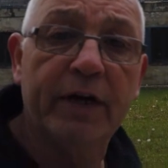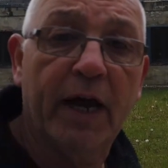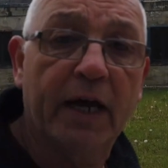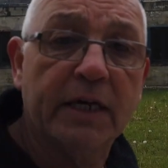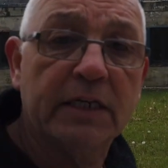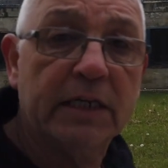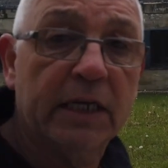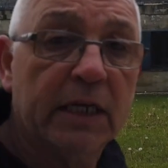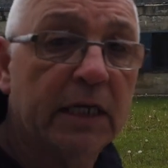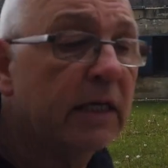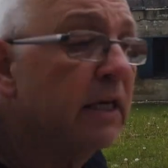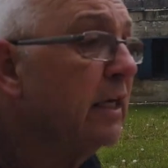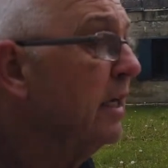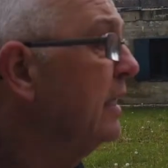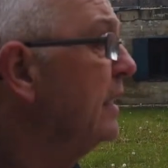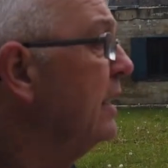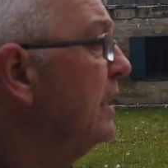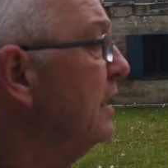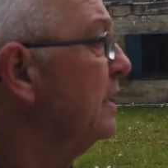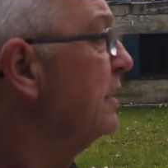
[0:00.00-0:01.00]
in actually.
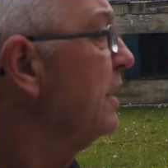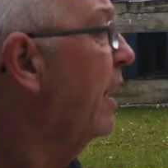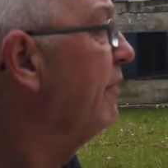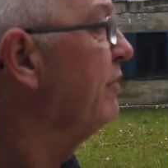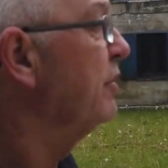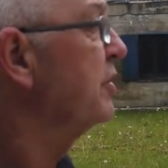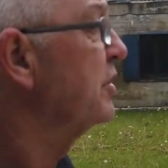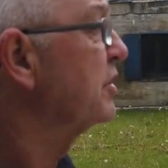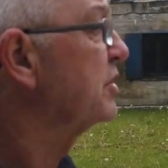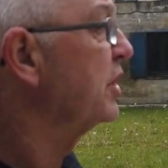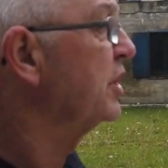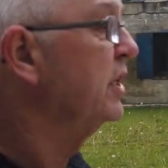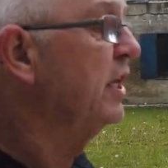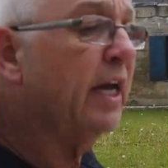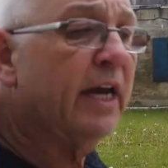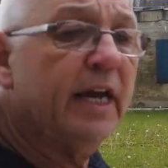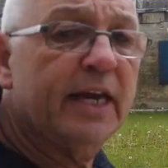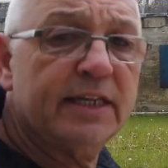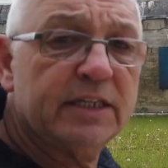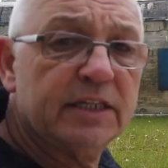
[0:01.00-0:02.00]
I've heard there's a
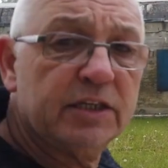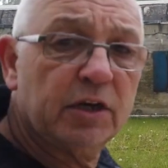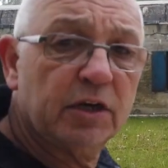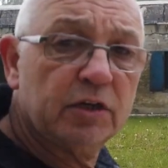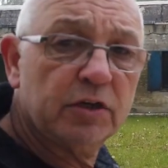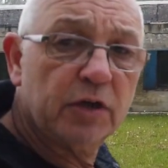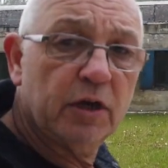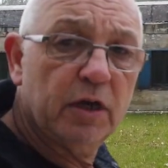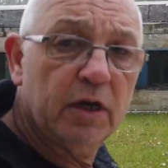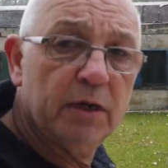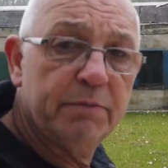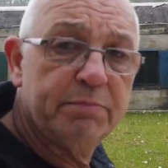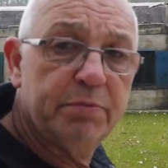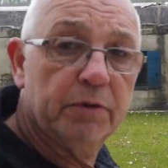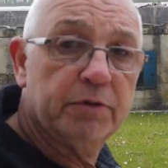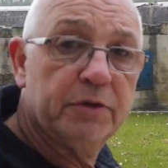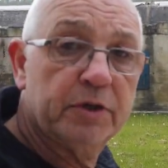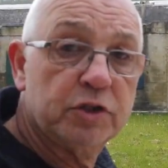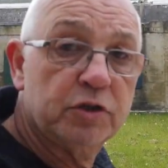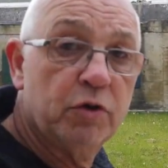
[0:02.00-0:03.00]
gate, uh,
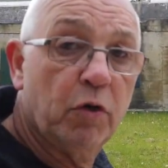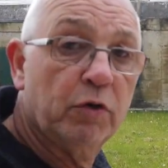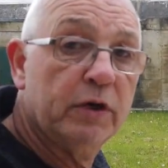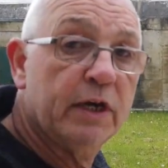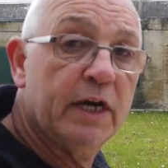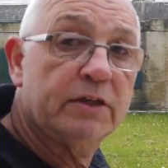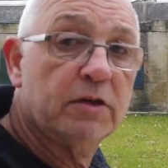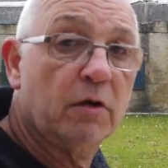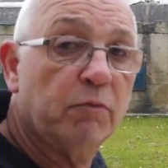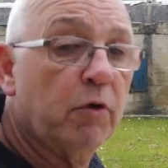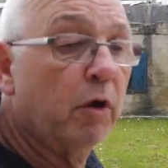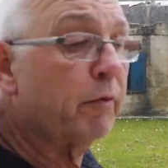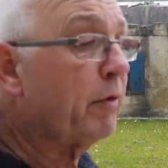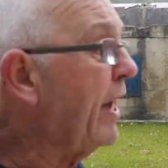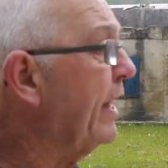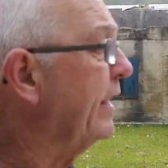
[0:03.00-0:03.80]
but there's no gate on where